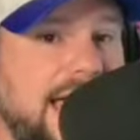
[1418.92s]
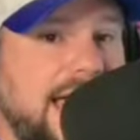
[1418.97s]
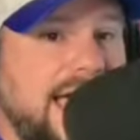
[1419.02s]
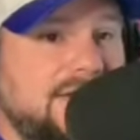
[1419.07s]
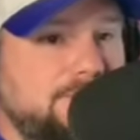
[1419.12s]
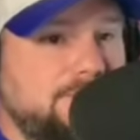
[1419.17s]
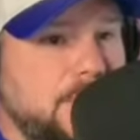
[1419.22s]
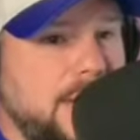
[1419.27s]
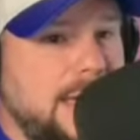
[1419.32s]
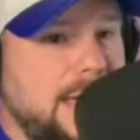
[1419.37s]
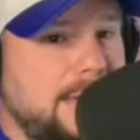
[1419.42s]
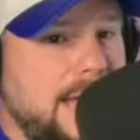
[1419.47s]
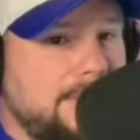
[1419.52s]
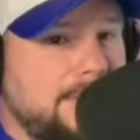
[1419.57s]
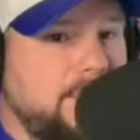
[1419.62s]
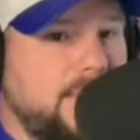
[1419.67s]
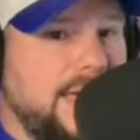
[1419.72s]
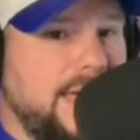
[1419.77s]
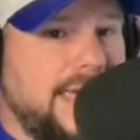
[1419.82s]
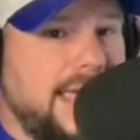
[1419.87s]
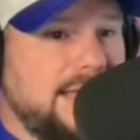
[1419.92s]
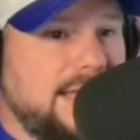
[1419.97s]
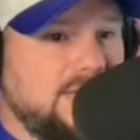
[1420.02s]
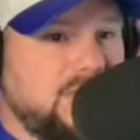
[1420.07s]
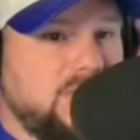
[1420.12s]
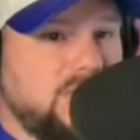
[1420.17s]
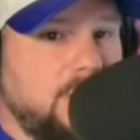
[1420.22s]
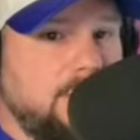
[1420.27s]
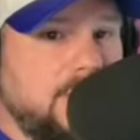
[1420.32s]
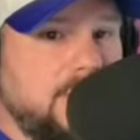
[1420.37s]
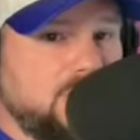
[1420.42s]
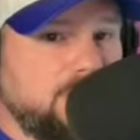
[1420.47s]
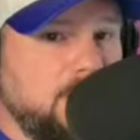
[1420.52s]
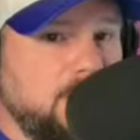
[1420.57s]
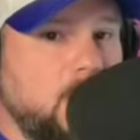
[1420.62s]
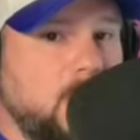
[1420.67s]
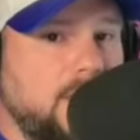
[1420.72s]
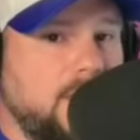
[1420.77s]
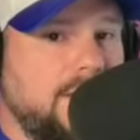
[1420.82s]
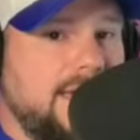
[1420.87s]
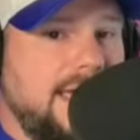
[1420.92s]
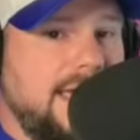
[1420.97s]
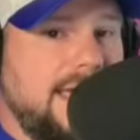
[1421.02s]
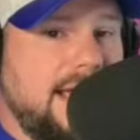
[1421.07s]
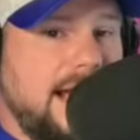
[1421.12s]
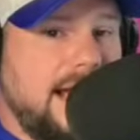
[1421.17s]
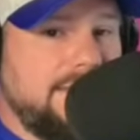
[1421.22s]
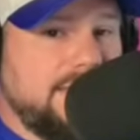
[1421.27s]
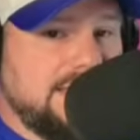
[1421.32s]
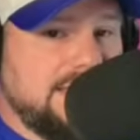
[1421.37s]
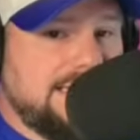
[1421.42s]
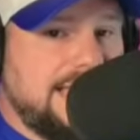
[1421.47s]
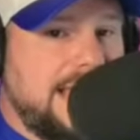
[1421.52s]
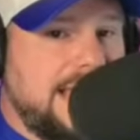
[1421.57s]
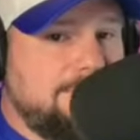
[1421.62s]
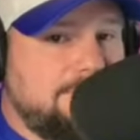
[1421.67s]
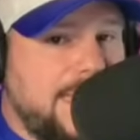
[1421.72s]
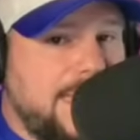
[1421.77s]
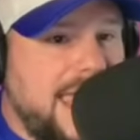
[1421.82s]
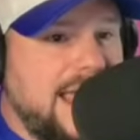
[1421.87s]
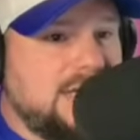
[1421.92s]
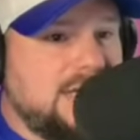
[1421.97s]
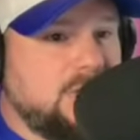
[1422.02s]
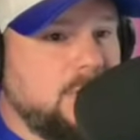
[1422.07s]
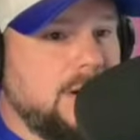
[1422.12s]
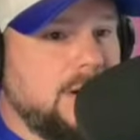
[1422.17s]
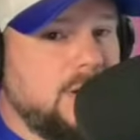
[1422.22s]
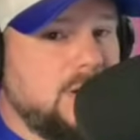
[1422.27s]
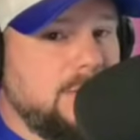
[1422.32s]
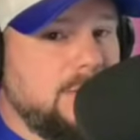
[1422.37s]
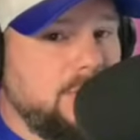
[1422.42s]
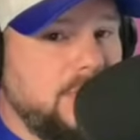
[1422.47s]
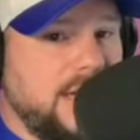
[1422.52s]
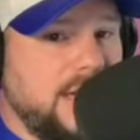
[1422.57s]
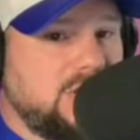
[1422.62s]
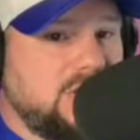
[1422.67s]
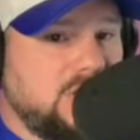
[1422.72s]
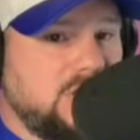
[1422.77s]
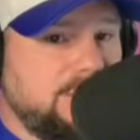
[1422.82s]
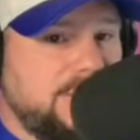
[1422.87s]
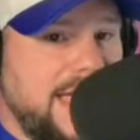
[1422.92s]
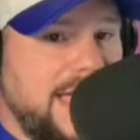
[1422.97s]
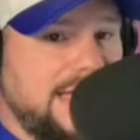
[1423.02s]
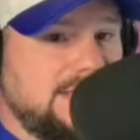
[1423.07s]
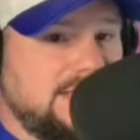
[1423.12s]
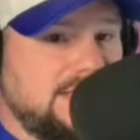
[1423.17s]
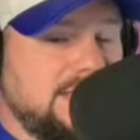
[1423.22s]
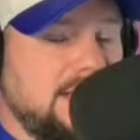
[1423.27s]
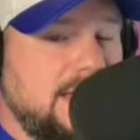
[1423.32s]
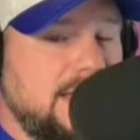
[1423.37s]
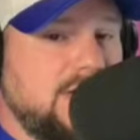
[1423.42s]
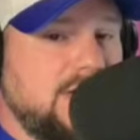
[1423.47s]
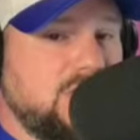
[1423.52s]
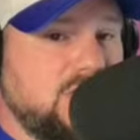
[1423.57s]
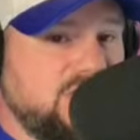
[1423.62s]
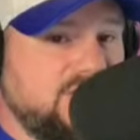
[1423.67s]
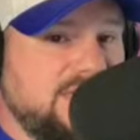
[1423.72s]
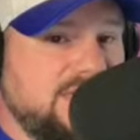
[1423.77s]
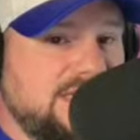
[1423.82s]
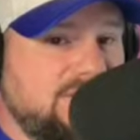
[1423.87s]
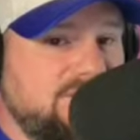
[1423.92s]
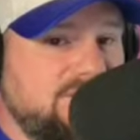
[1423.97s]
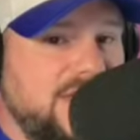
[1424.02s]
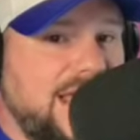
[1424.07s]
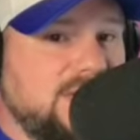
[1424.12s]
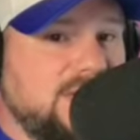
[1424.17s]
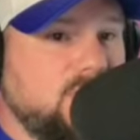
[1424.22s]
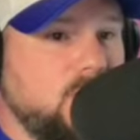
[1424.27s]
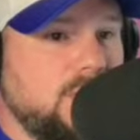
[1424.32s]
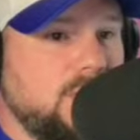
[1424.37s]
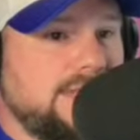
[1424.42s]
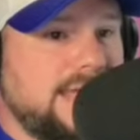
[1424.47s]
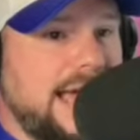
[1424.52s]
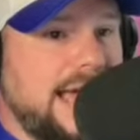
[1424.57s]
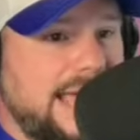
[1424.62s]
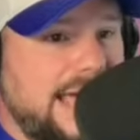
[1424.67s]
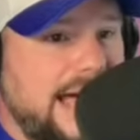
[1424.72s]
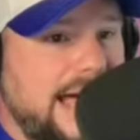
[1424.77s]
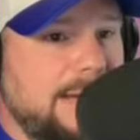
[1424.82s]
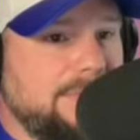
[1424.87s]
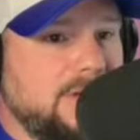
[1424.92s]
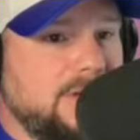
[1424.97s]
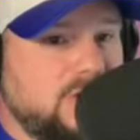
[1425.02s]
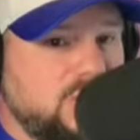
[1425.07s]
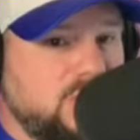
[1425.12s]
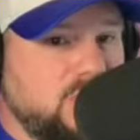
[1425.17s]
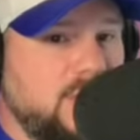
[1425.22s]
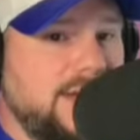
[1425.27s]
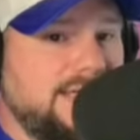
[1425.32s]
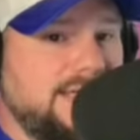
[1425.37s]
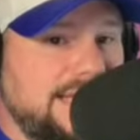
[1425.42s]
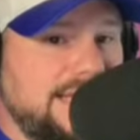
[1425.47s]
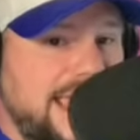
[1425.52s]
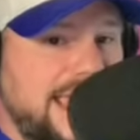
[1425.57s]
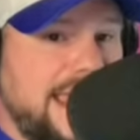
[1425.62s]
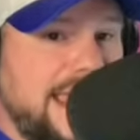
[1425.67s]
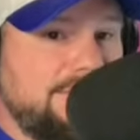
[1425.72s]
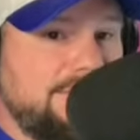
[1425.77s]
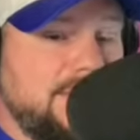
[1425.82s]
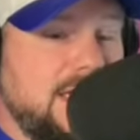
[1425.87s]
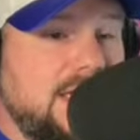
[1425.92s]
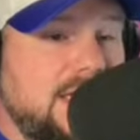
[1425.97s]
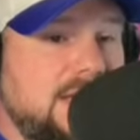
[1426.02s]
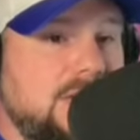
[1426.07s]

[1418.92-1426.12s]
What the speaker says: live play-by-play, and so much more on the same page where you place your bets. Just visit FanDuel.com to join today.